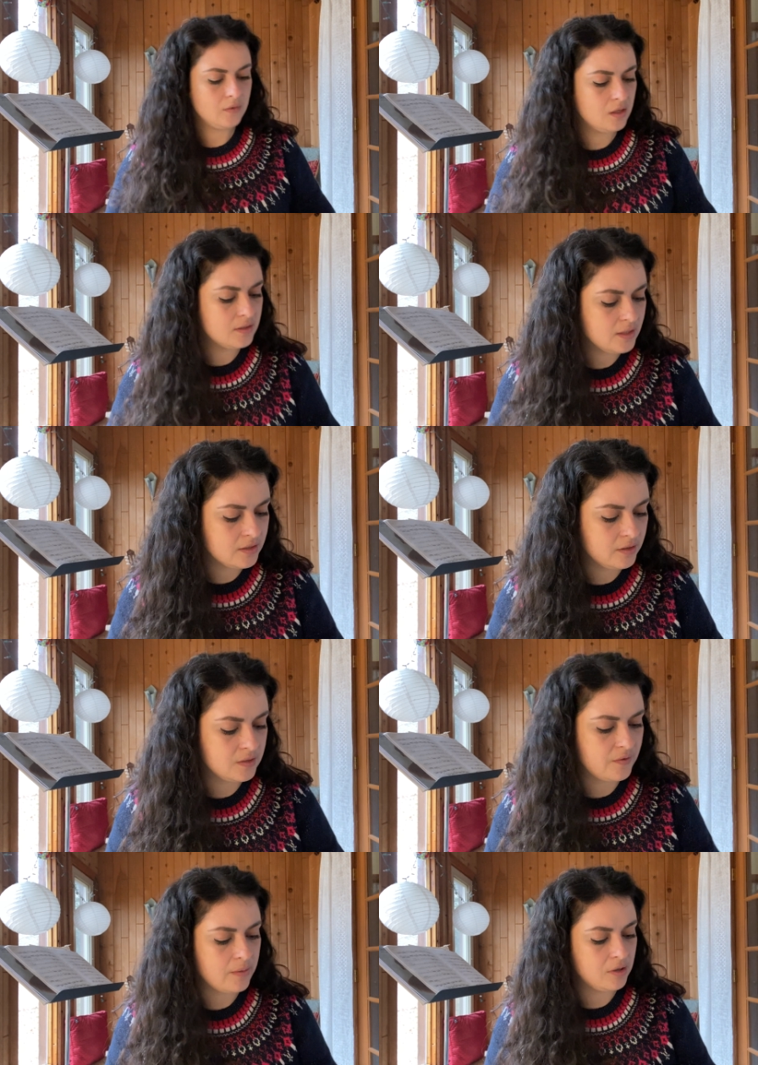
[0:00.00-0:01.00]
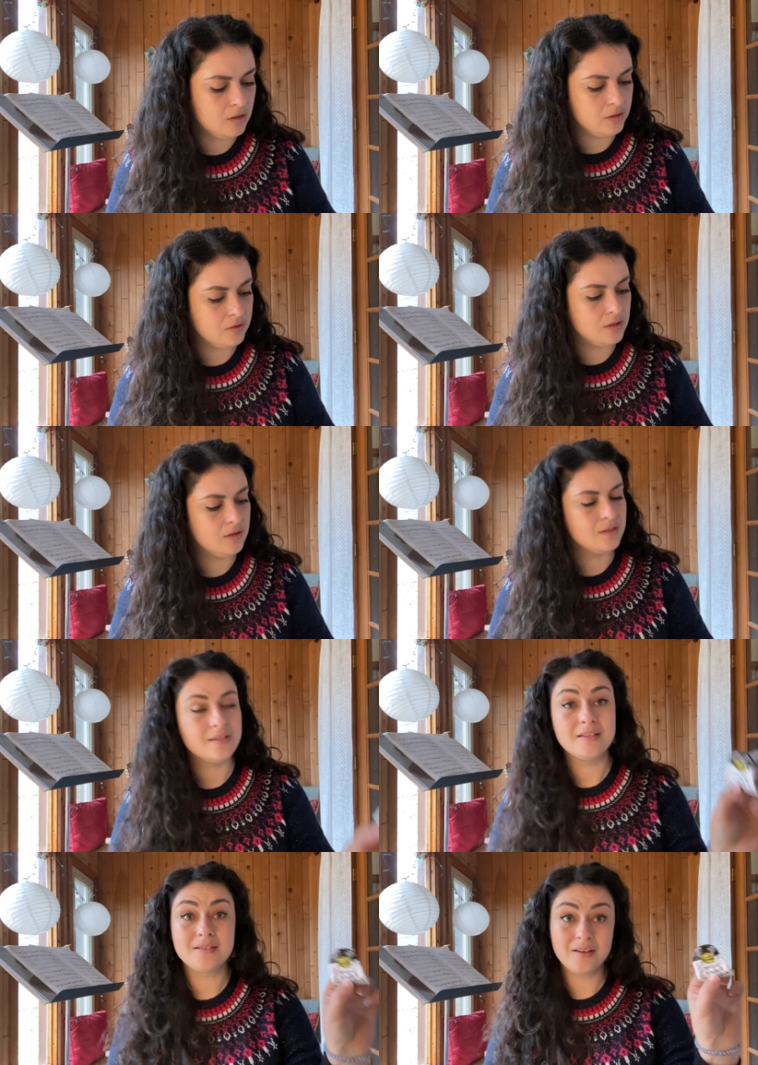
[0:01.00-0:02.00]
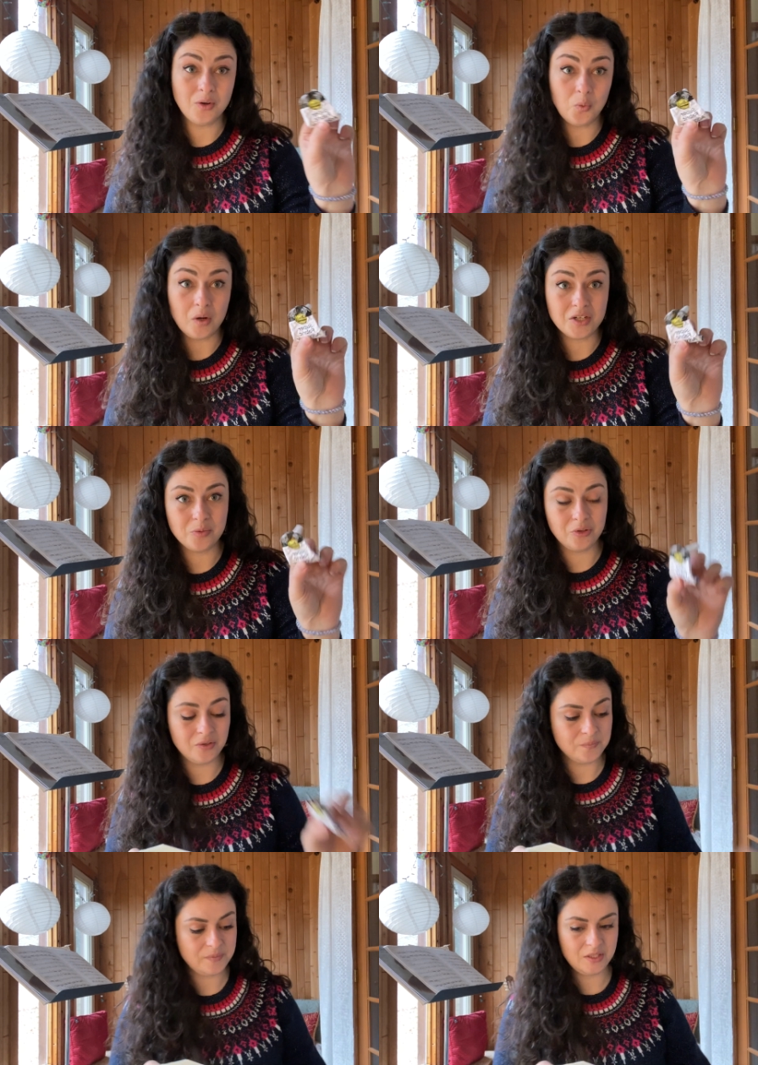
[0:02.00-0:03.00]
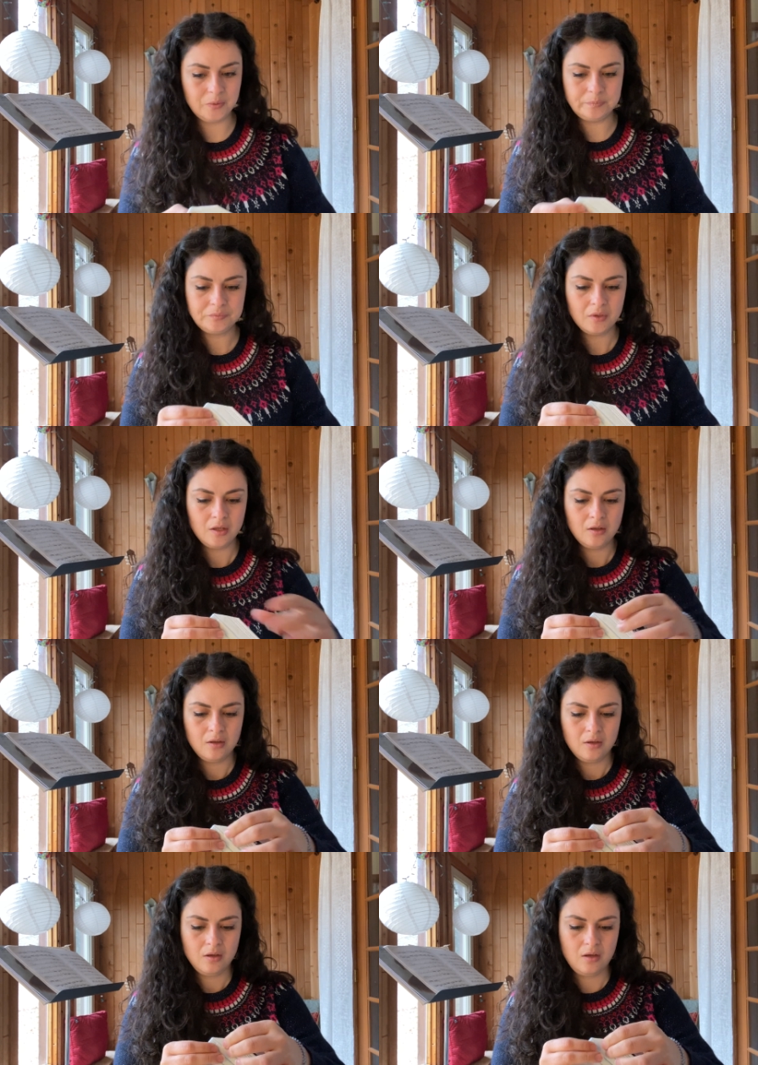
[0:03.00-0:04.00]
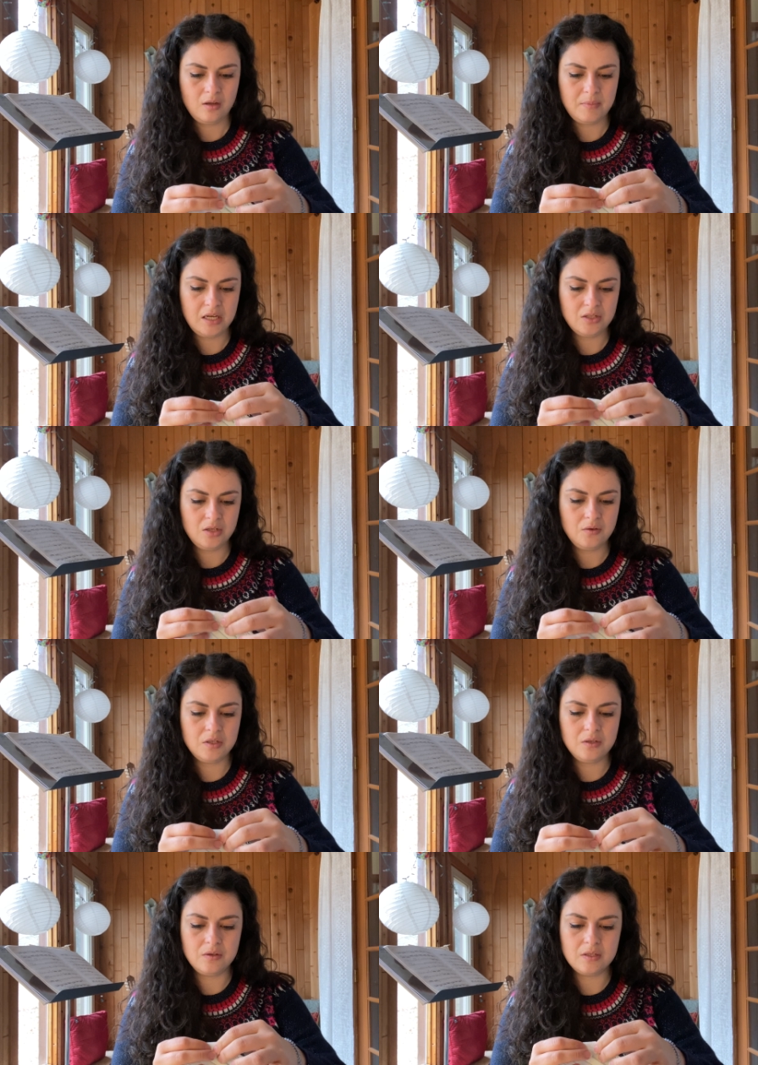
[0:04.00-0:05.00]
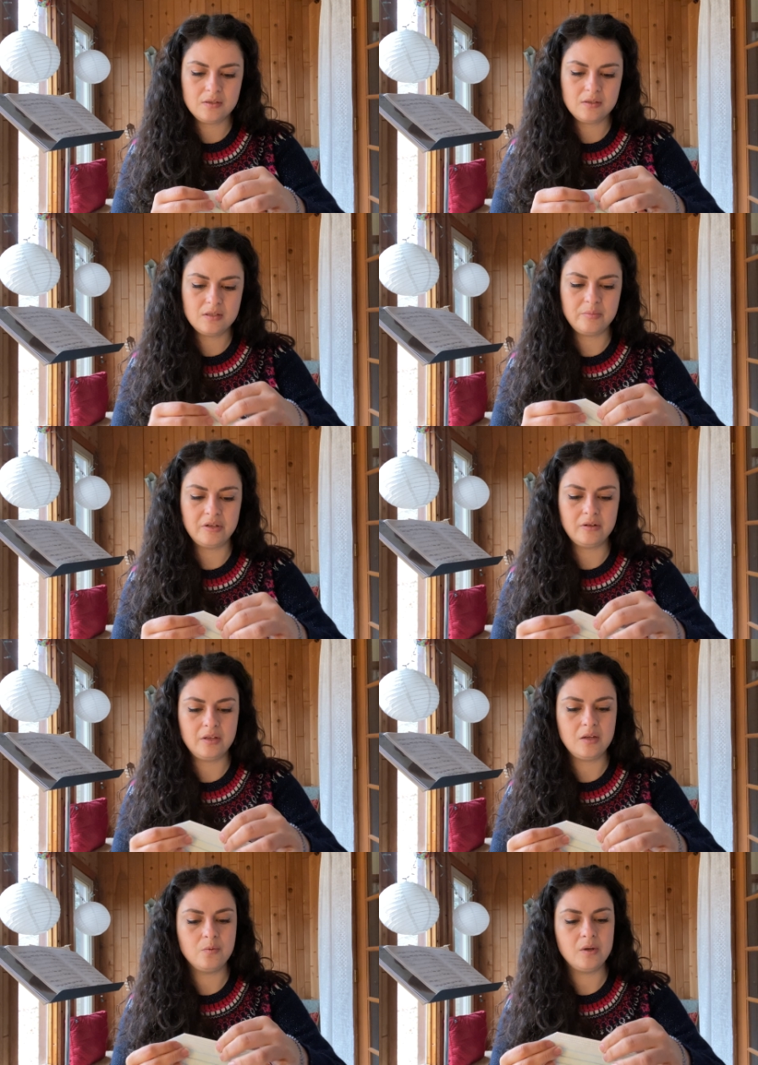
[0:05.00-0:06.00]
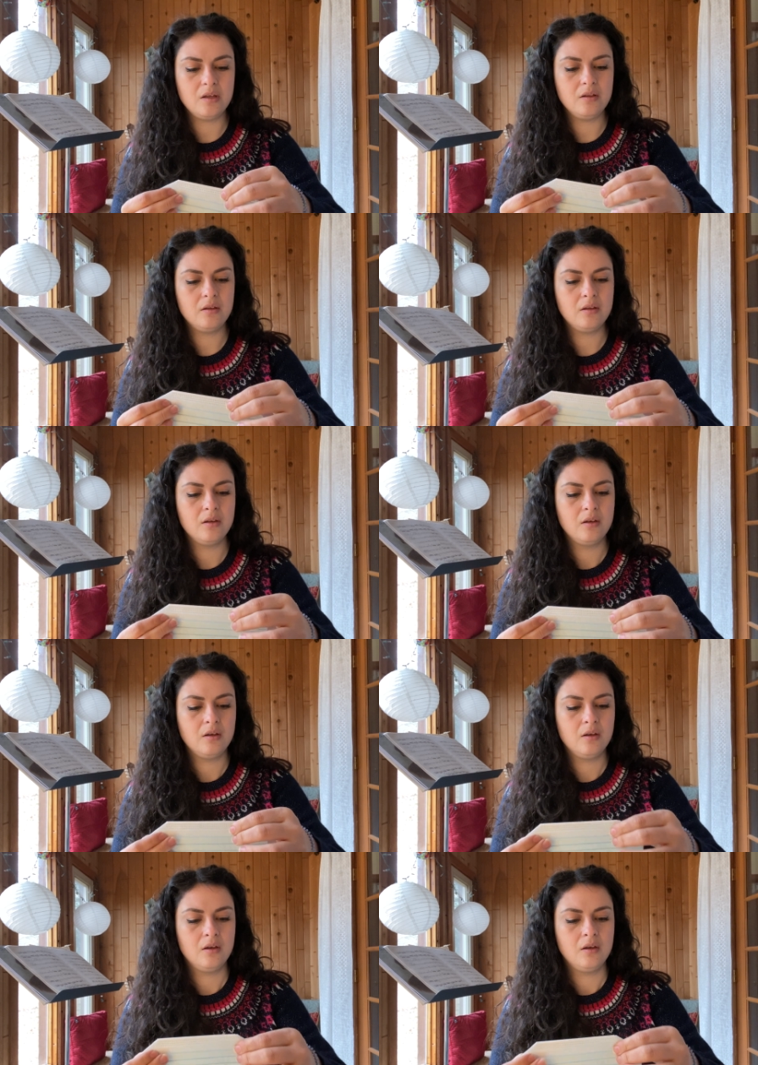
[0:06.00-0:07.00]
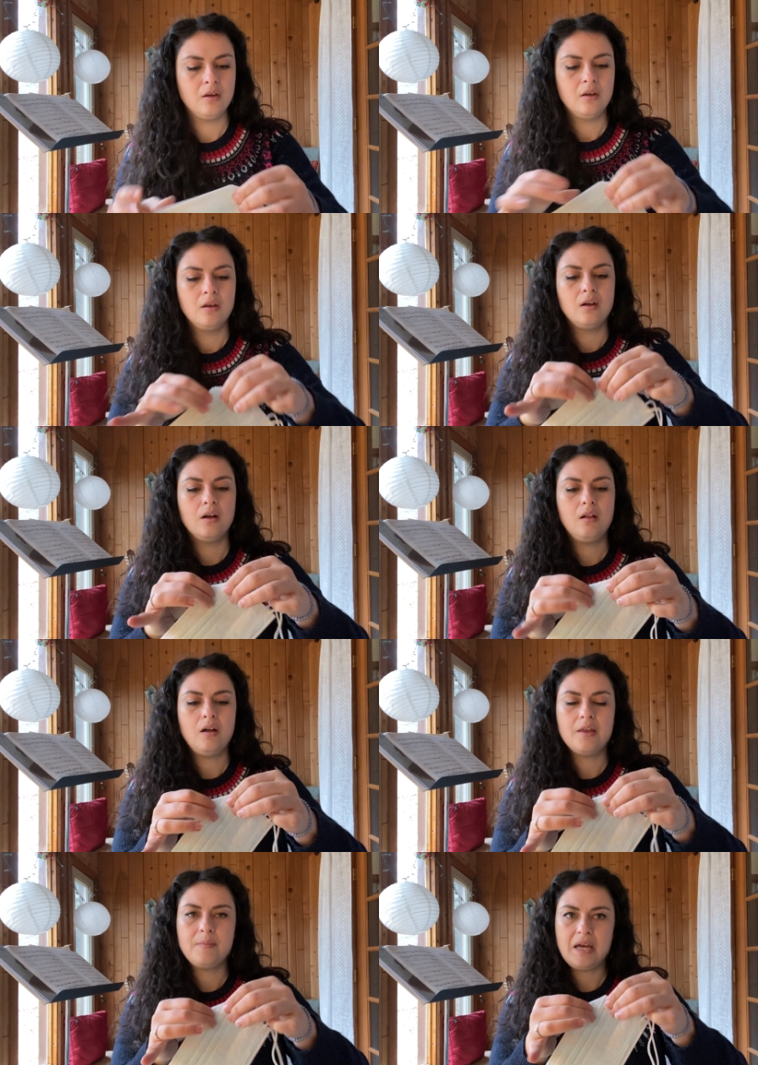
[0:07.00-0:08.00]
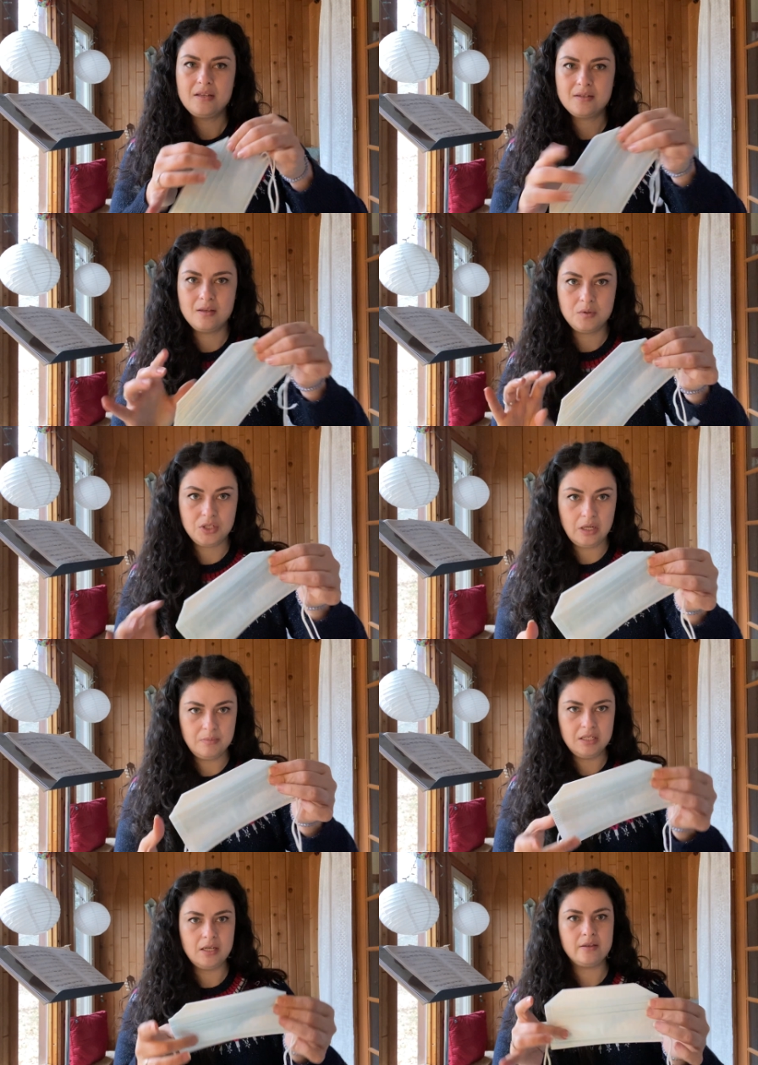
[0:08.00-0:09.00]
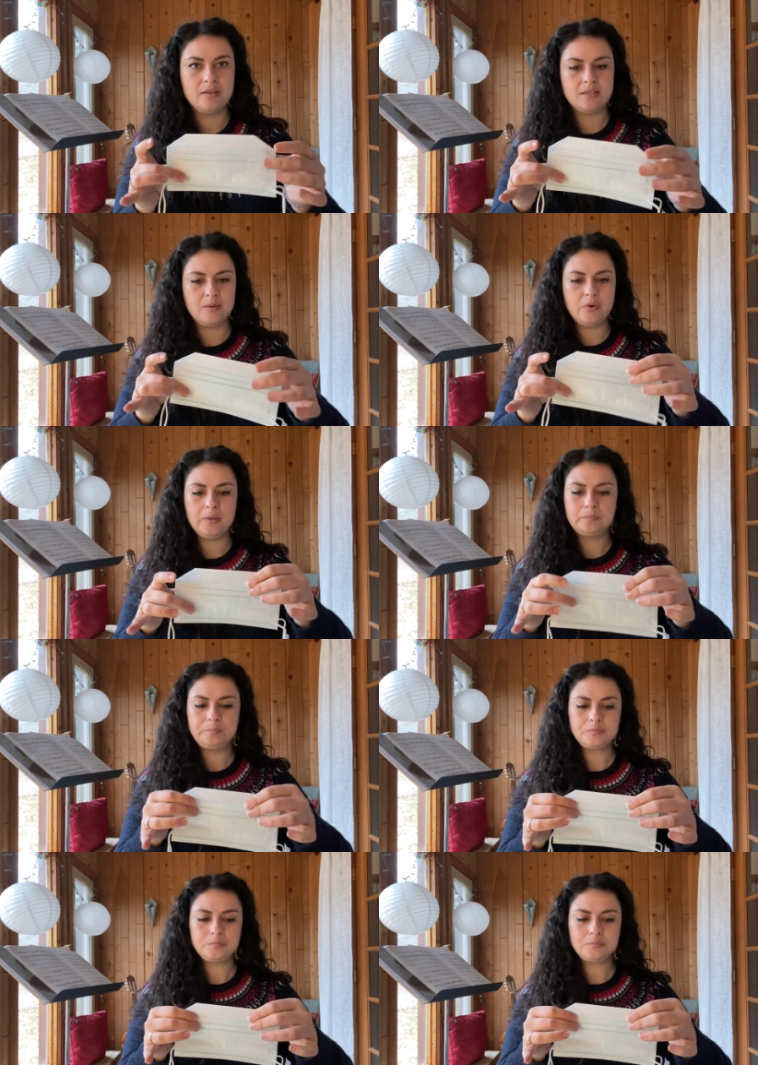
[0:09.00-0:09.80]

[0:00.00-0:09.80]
And it says on this fabric glue that this is washable. So I imagine you could do this similarly with a cloth mask that was shaped exactly the same way.